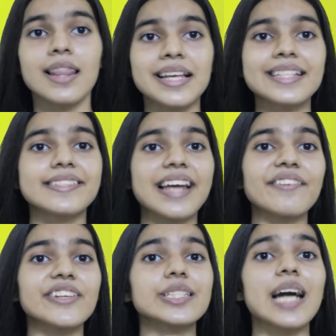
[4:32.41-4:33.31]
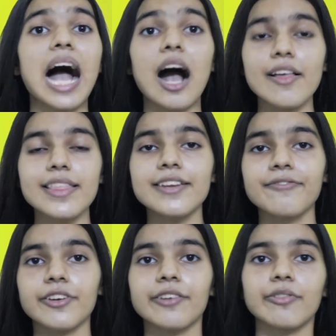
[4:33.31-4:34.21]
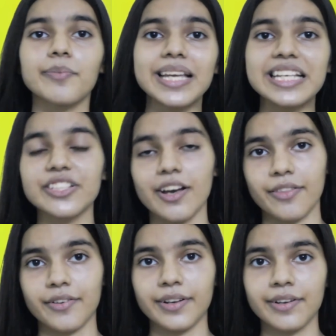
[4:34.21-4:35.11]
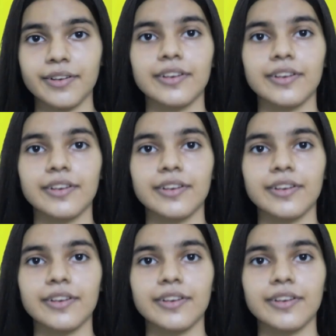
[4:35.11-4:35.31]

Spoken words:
let's dive into how they differ from each other.